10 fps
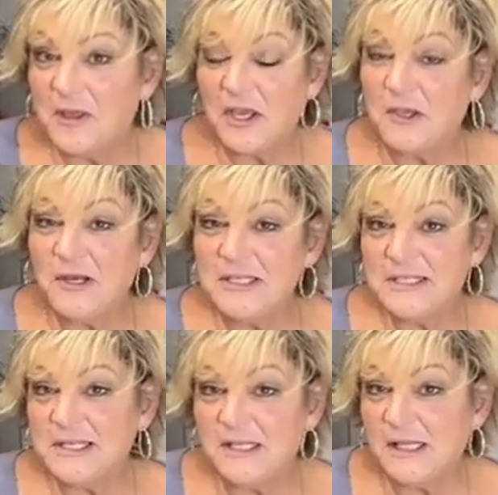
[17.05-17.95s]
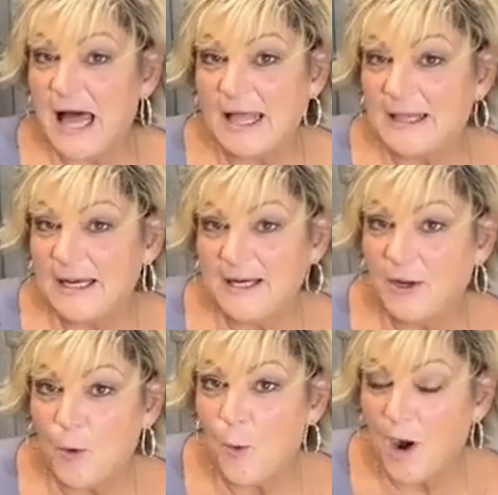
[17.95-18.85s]
the cutest little holiday
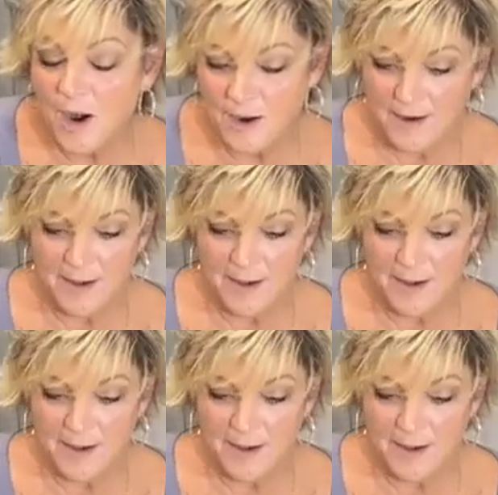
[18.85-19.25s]
decor